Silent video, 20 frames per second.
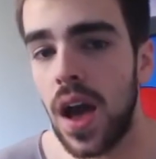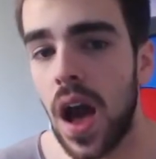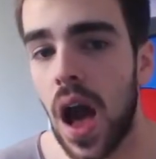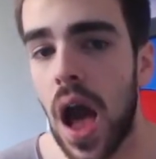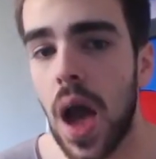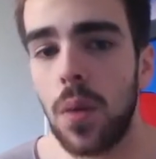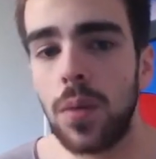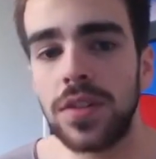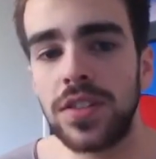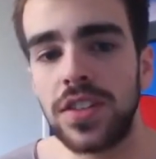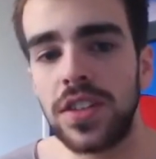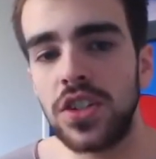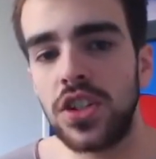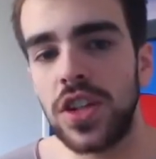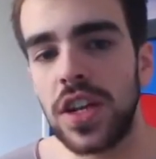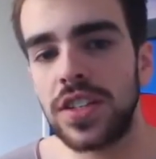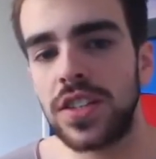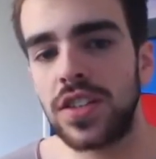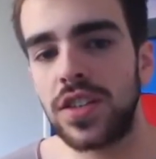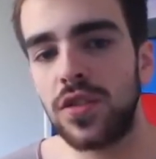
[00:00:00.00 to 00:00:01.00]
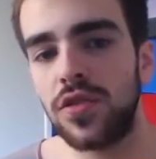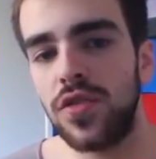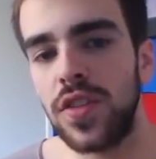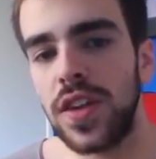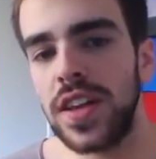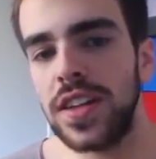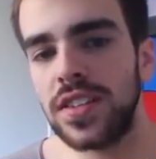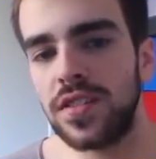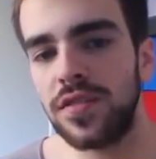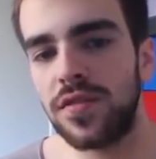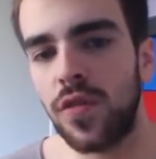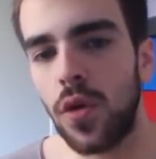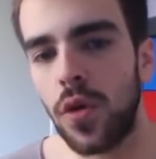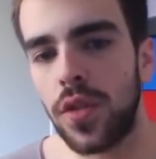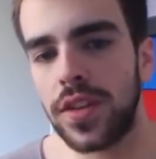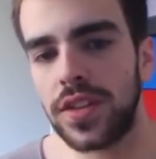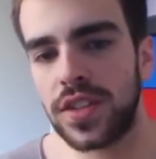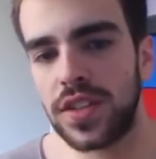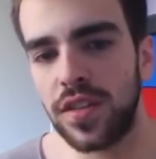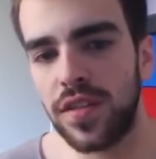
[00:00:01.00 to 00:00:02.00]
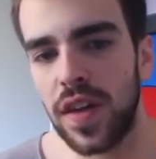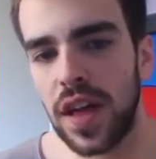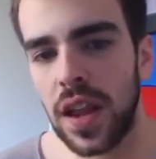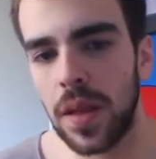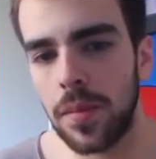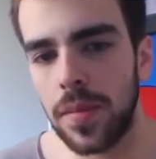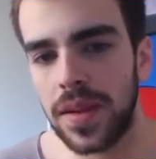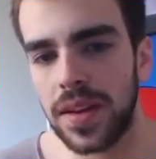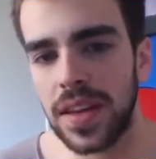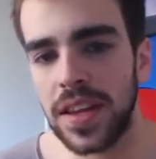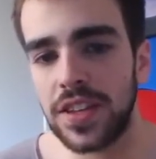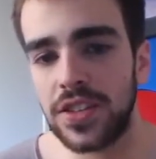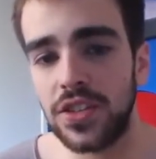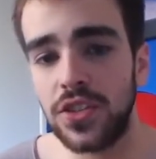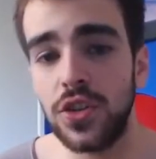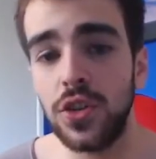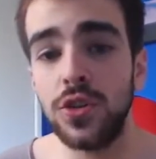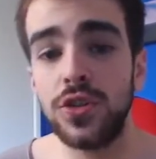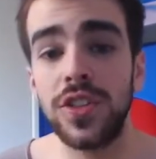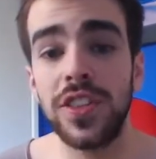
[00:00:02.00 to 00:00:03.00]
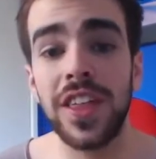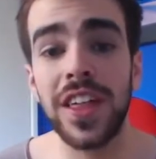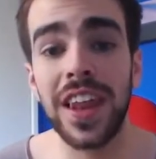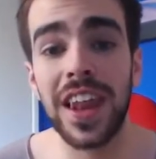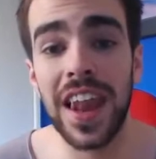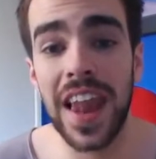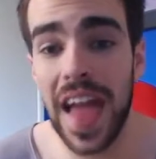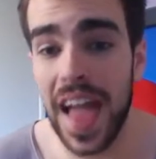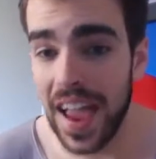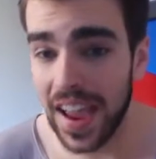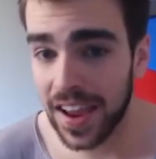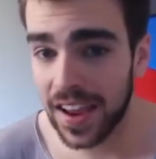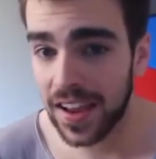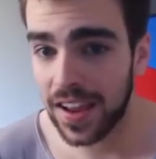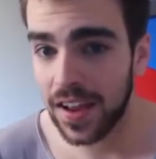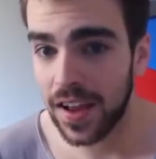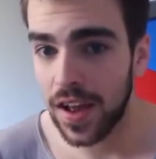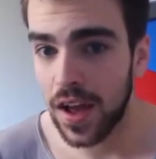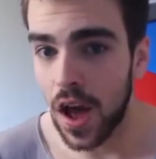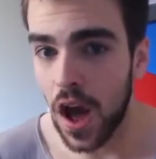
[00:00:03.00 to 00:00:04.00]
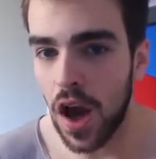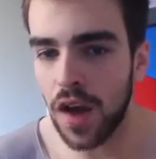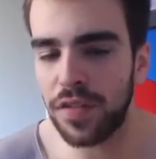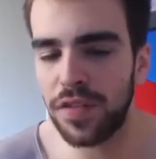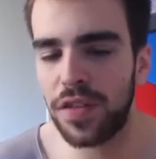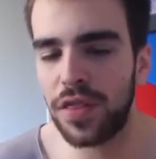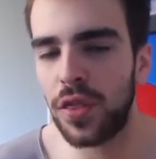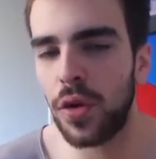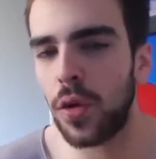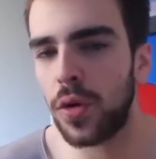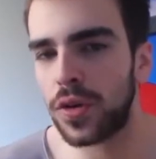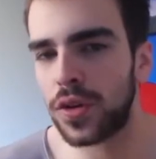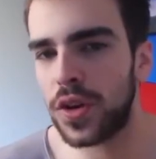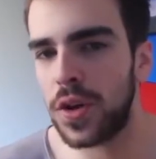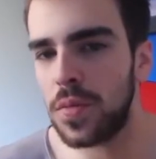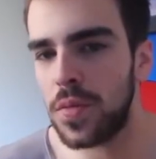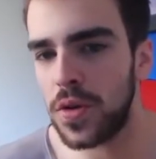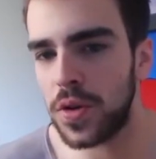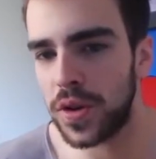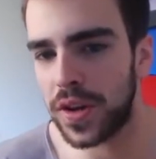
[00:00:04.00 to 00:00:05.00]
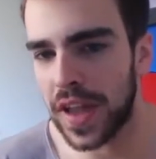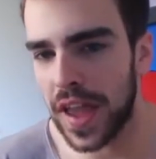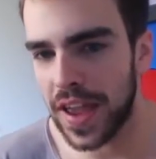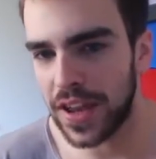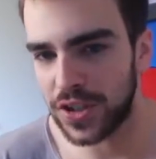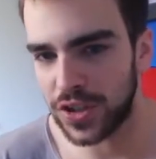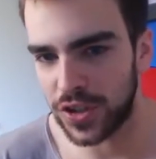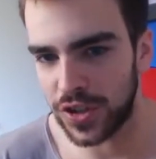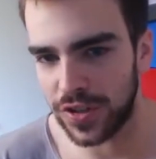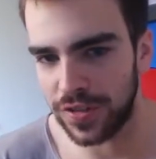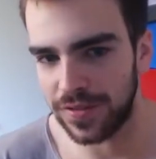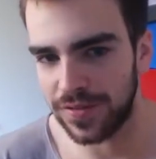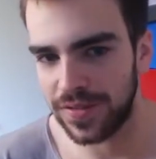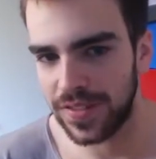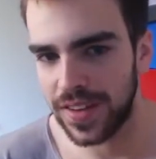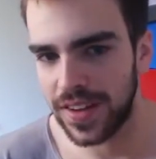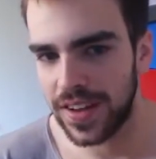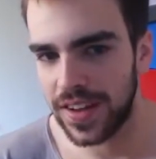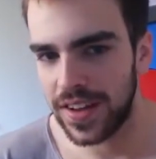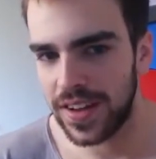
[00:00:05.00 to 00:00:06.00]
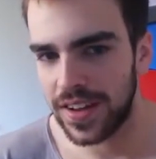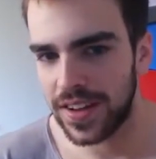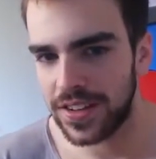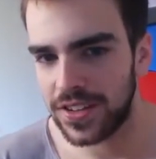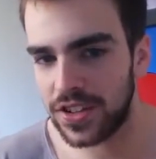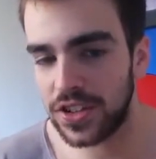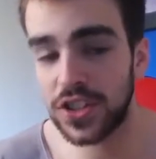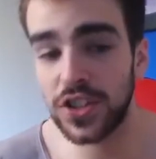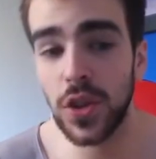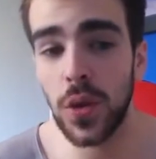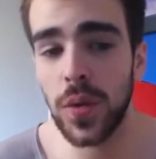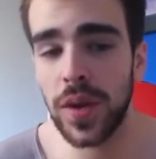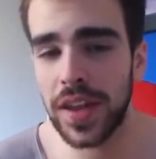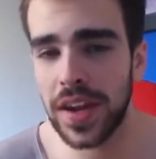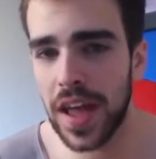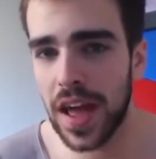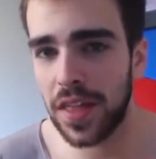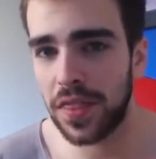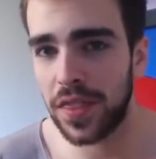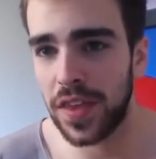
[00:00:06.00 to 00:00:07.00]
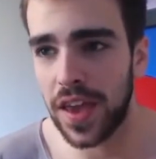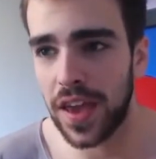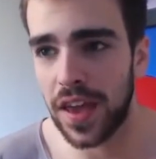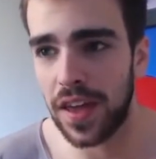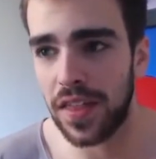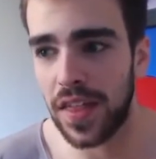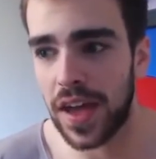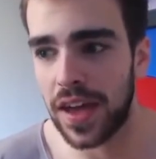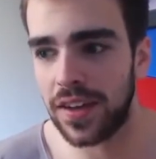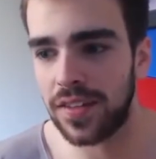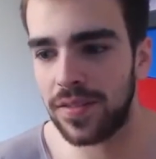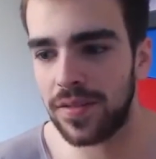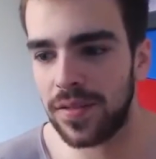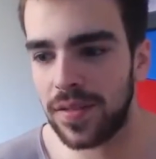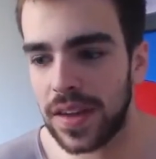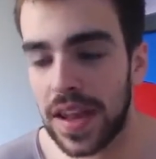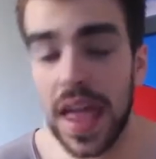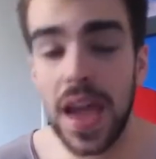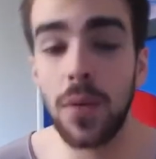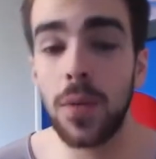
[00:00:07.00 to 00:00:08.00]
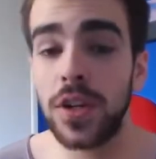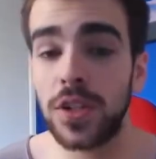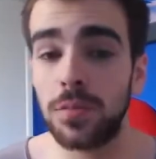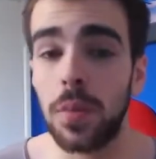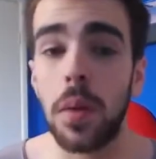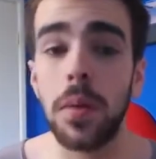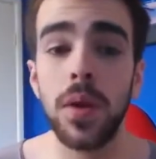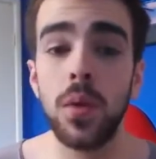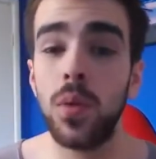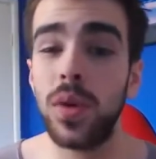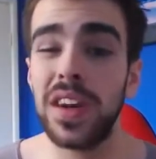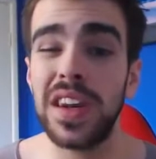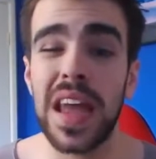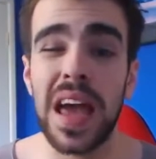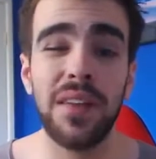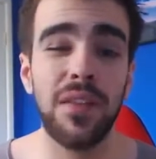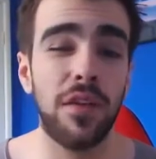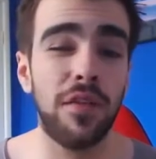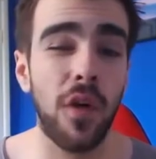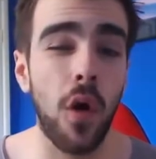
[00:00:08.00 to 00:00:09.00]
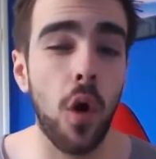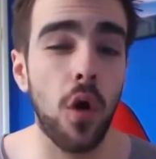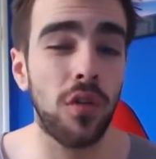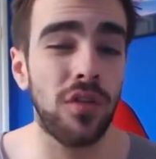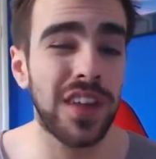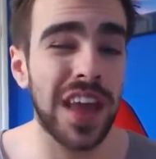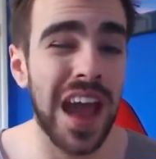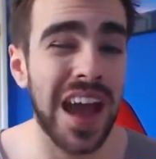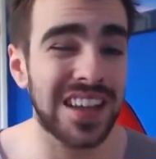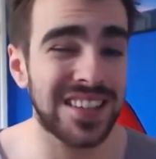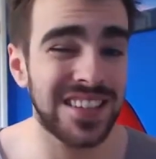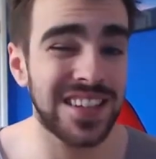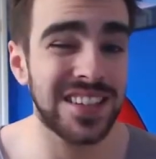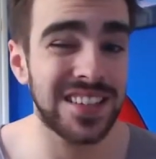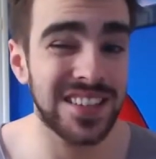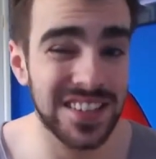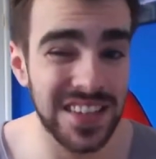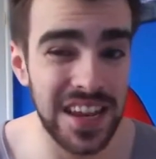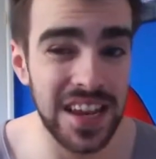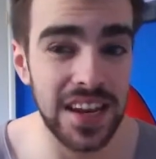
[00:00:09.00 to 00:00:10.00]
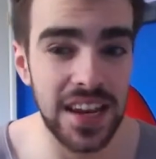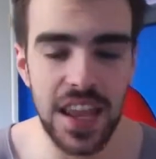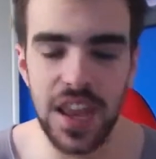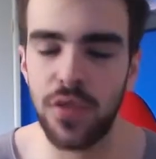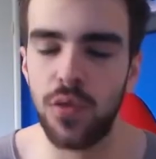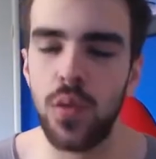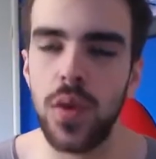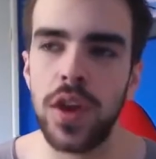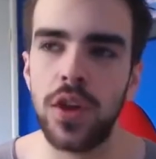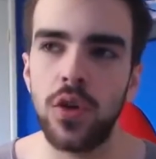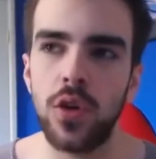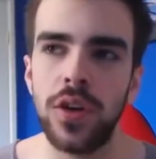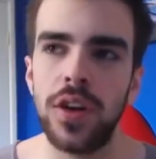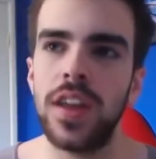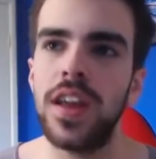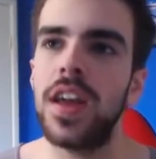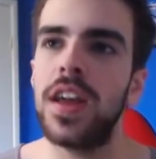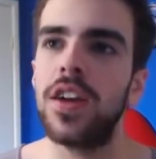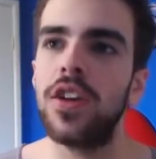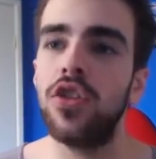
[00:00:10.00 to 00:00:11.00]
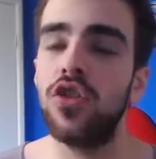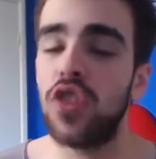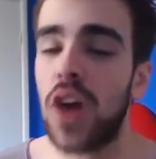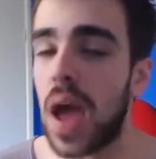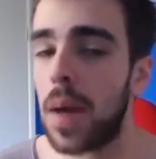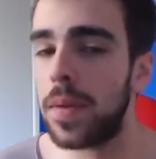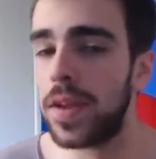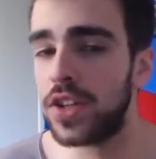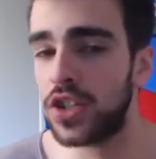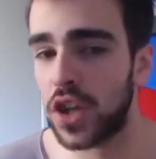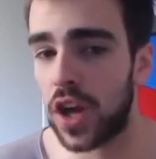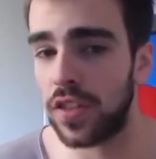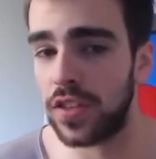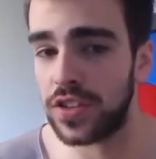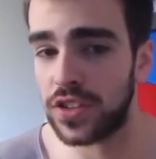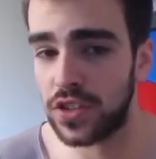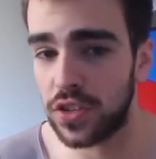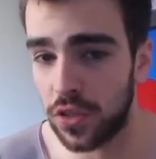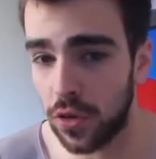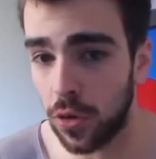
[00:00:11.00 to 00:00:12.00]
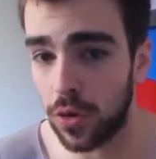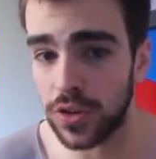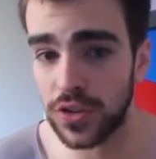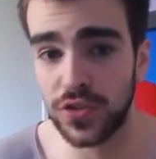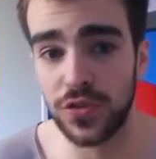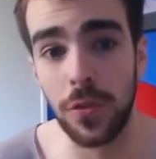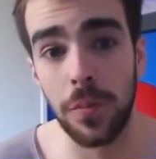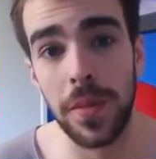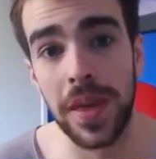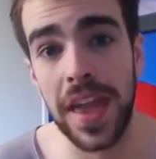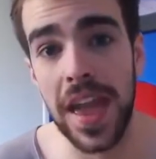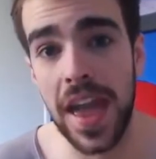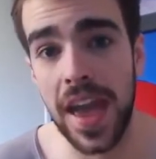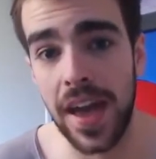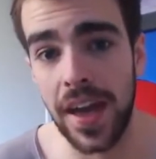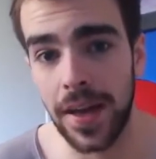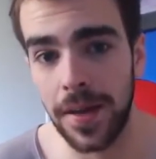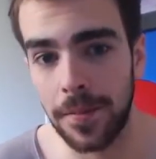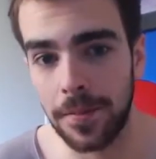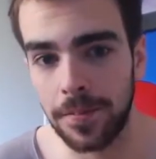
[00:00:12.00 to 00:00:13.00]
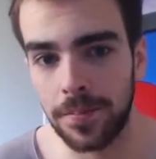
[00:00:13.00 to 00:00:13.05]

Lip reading: I would suggest the reason for this development is due to the lack of thought communication. Just throwing it out there that language probably wouldn't have evolved as it did if we could grab each other's thoughts from the air.